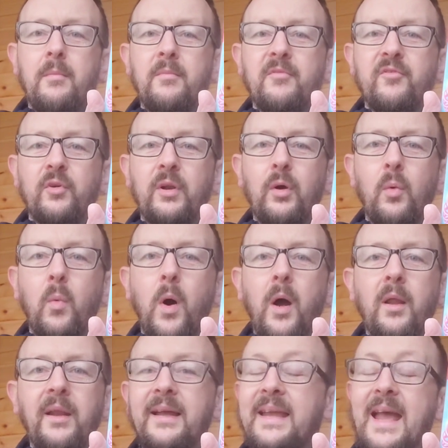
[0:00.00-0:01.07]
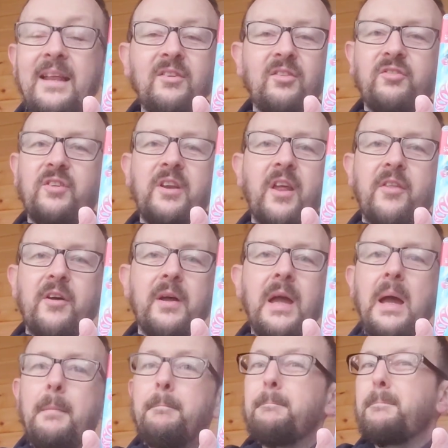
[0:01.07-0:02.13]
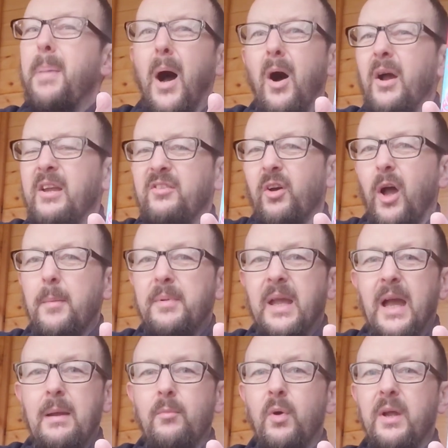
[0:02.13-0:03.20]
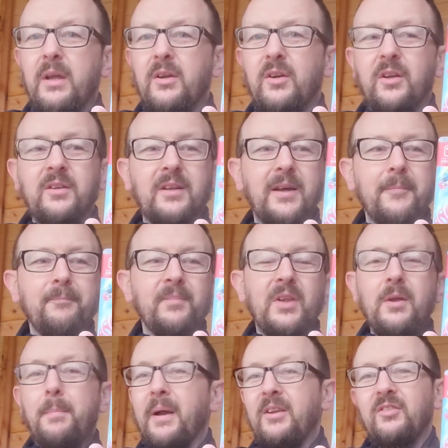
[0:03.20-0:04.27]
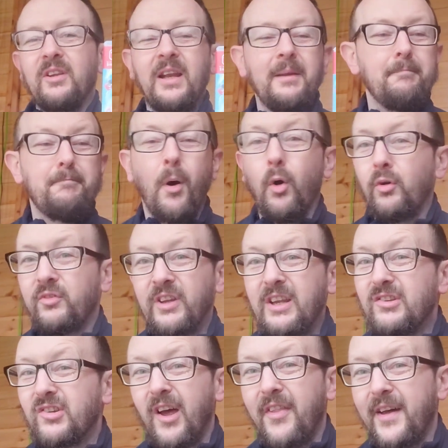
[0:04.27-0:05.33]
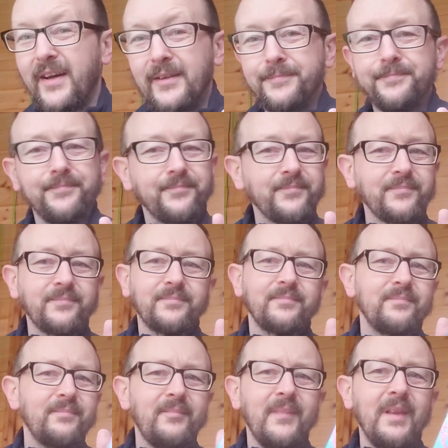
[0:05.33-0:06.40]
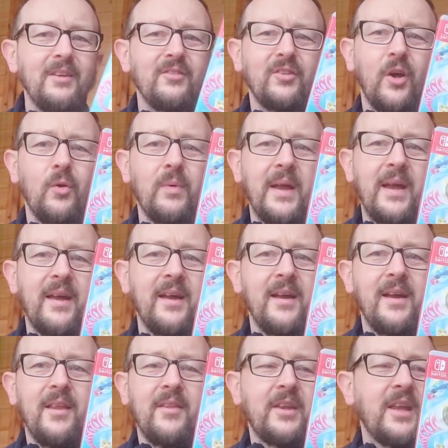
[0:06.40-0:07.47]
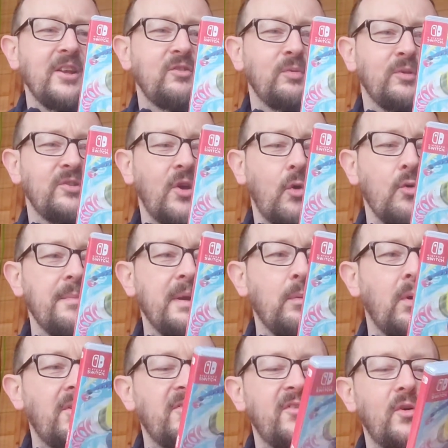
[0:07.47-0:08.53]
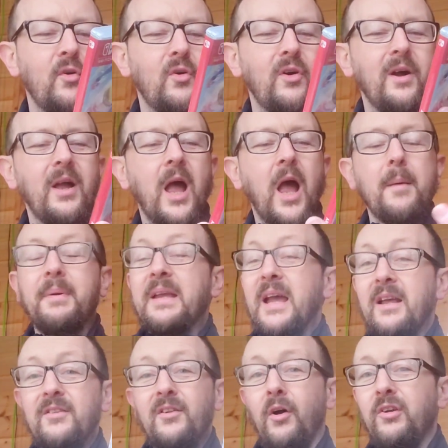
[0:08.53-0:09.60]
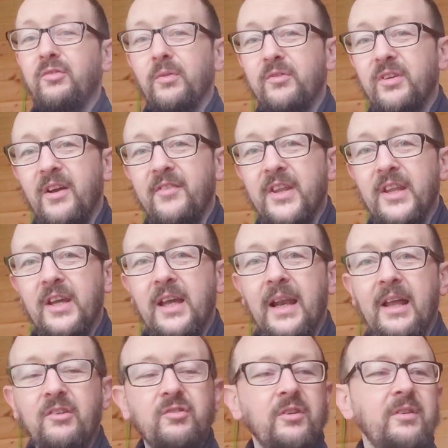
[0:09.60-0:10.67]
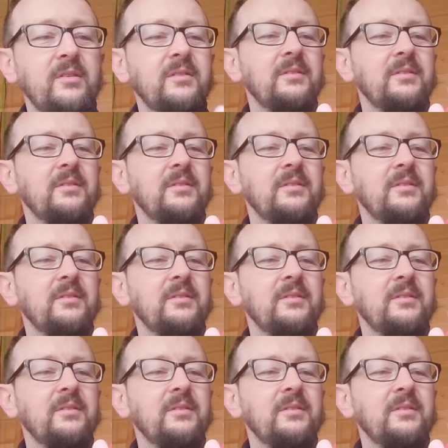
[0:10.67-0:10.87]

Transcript: for a little while. Again, just another party type game where you basically box each other. So yeah, the kids were showing me what for. But yeah, nice one to have in the collection.